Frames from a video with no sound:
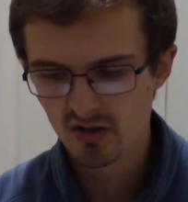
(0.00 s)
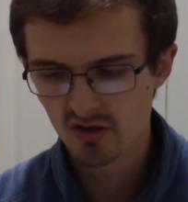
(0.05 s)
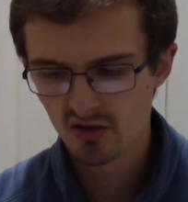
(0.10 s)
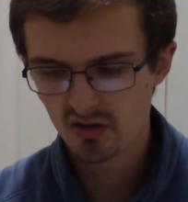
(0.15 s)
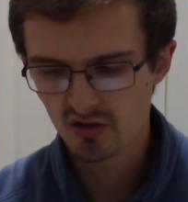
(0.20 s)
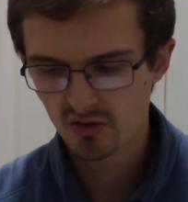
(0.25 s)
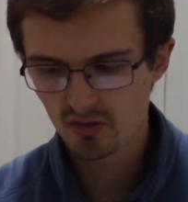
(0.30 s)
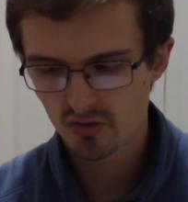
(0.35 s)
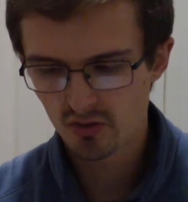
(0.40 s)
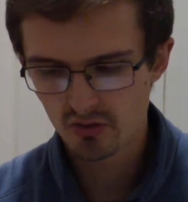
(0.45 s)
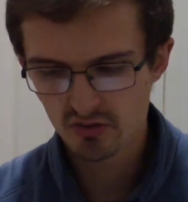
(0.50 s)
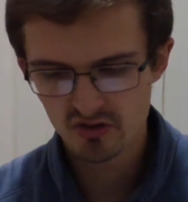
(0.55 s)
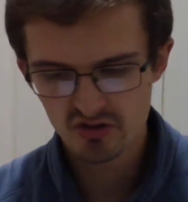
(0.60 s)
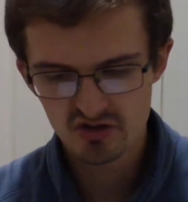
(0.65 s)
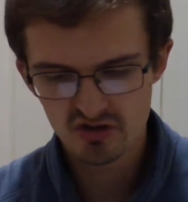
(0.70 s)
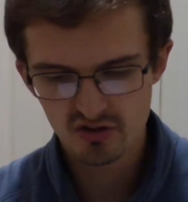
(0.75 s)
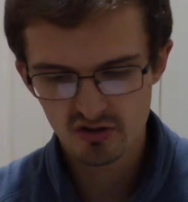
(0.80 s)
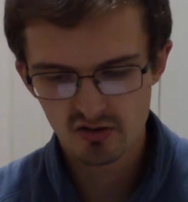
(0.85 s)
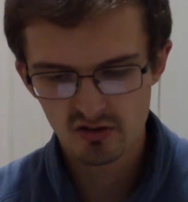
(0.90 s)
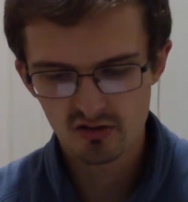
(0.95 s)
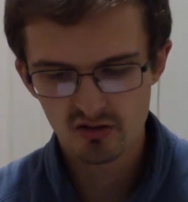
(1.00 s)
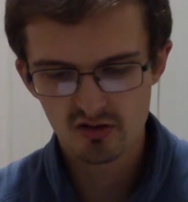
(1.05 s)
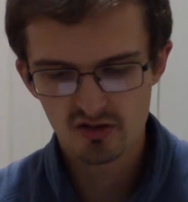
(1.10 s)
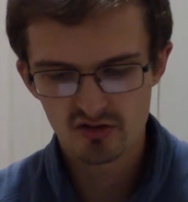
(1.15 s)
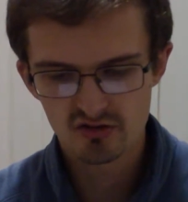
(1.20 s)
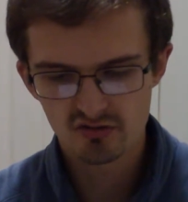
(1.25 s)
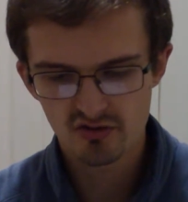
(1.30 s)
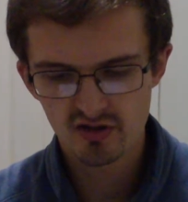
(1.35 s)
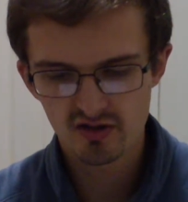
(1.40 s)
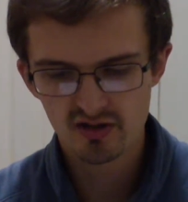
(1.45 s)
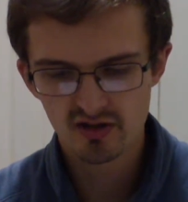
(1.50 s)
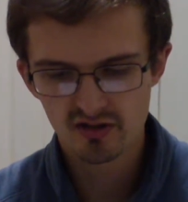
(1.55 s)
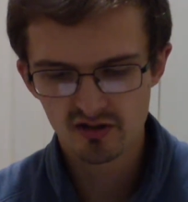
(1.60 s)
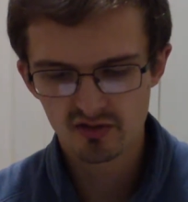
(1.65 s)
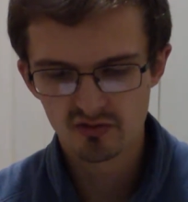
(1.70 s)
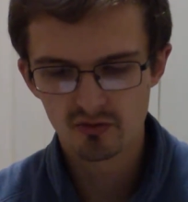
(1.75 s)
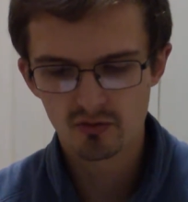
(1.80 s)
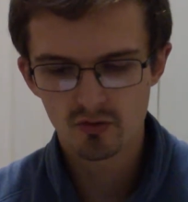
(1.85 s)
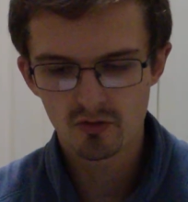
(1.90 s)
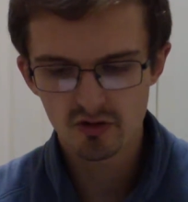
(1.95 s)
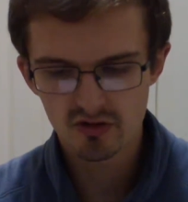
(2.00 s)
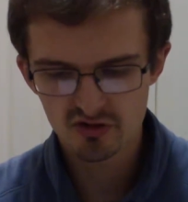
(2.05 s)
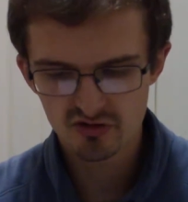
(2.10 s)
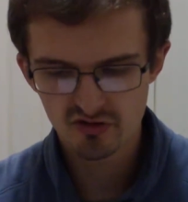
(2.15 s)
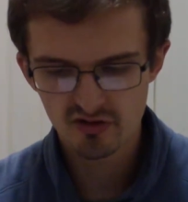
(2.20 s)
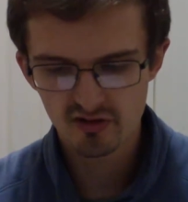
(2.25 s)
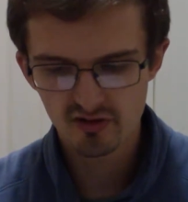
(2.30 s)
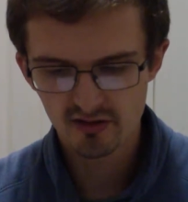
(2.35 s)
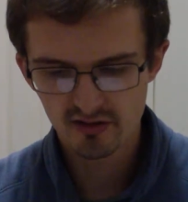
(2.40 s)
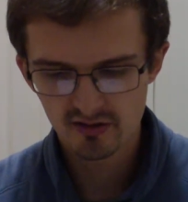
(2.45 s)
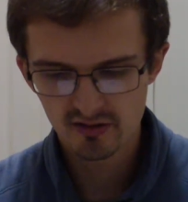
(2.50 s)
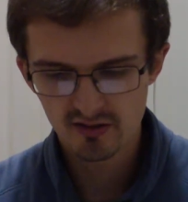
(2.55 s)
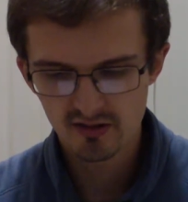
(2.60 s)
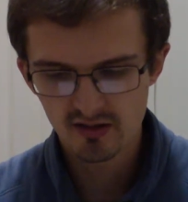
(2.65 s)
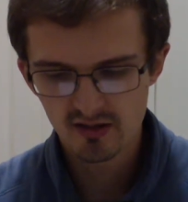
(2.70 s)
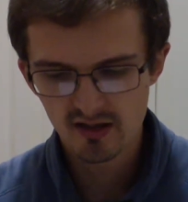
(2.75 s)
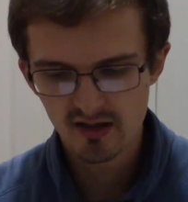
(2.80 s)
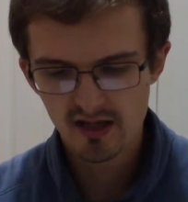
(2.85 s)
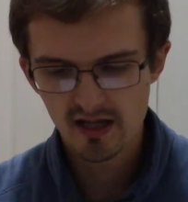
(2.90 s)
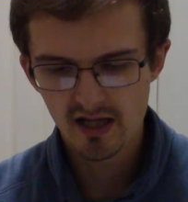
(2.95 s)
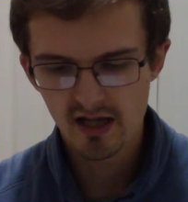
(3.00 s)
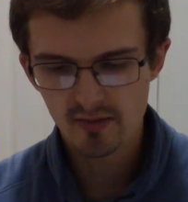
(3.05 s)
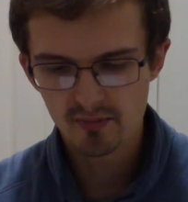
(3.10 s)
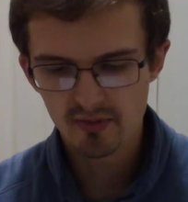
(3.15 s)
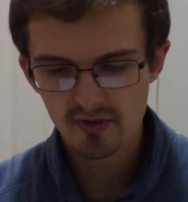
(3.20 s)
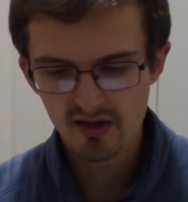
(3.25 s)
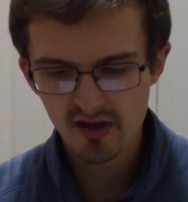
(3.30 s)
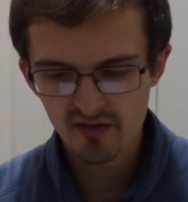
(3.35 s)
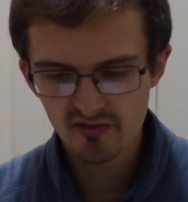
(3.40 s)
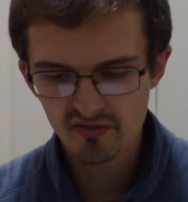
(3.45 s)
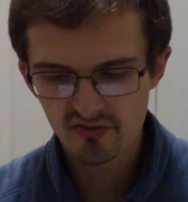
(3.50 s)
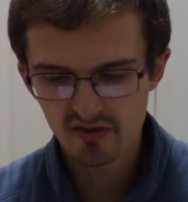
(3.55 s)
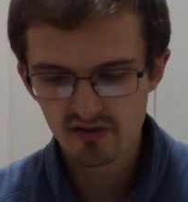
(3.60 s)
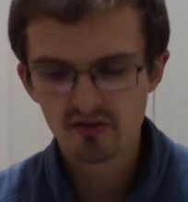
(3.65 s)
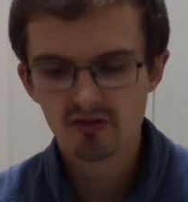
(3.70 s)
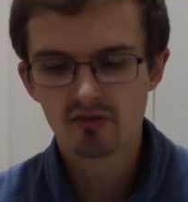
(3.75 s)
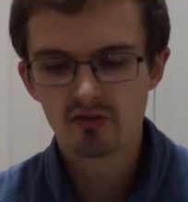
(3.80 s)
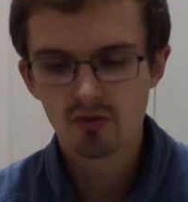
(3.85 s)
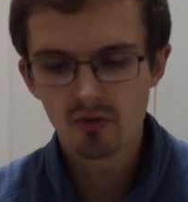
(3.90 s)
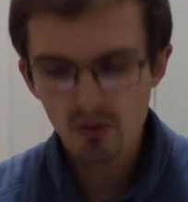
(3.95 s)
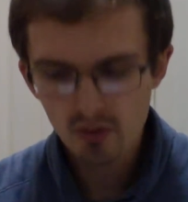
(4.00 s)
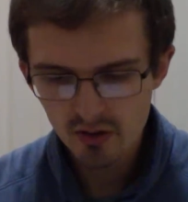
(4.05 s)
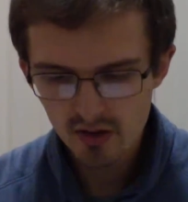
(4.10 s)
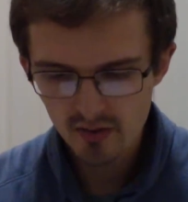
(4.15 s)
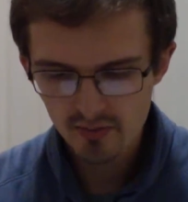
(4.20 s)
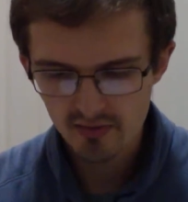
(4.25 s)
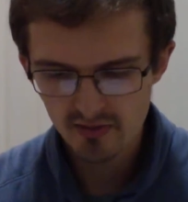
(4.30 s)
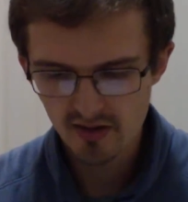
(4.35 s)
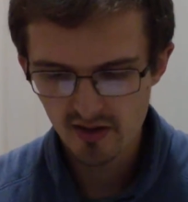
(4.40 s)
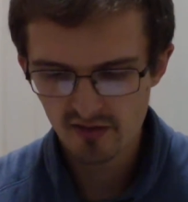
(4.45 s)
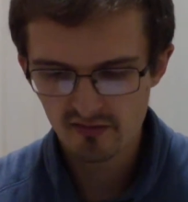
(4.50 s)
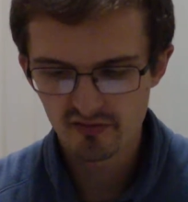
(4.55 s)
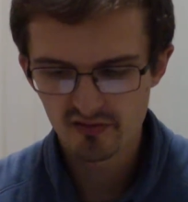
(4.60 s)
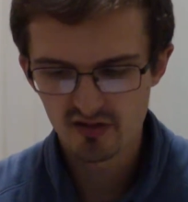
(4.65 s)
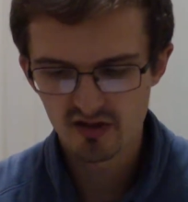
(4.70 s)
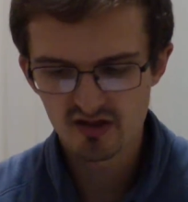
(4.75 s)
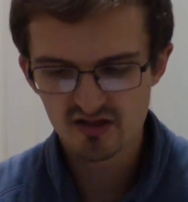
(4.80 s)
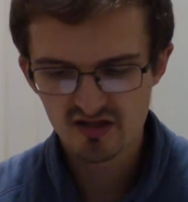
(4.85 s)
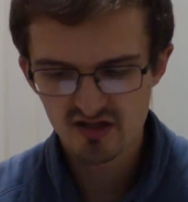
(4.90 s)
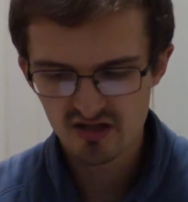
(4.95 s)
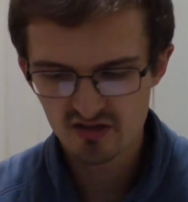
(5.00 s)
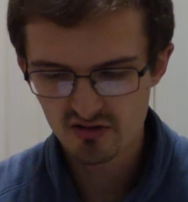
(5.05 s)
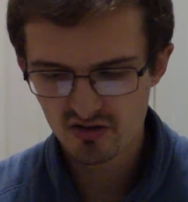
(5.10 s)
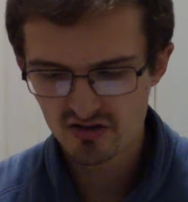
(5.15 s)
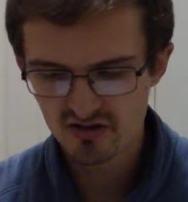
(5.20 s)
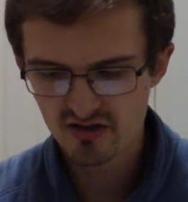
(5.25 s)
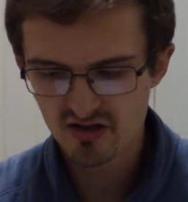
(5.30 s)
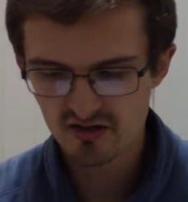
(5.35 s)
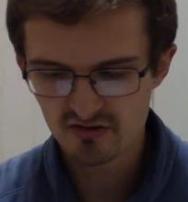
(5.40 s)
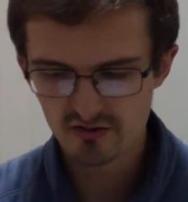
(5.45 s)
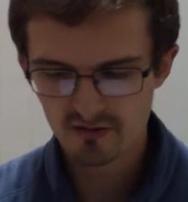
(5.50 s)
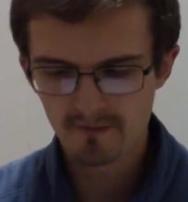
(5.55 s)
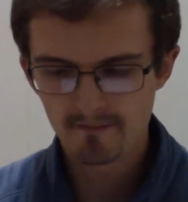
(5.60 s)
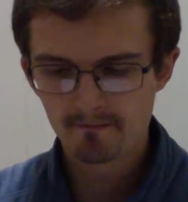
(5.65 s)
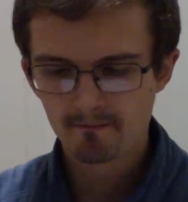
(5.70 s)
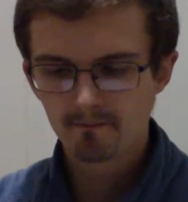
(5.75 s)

cortisol, adrenaline, noradrenaline, epinephrine, norepinephrine, etc., etc.